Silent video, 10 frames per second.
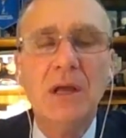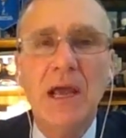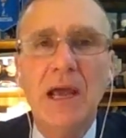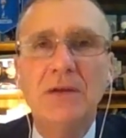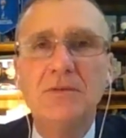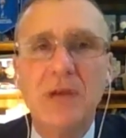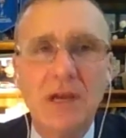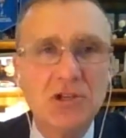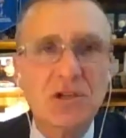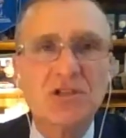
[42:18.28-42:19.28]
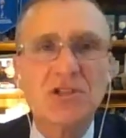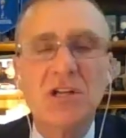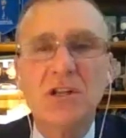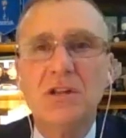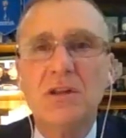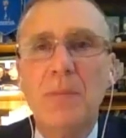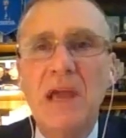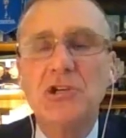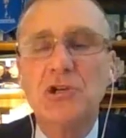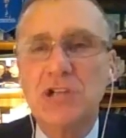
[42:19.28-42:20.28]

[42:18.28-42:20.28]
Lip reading: And as you can see, the major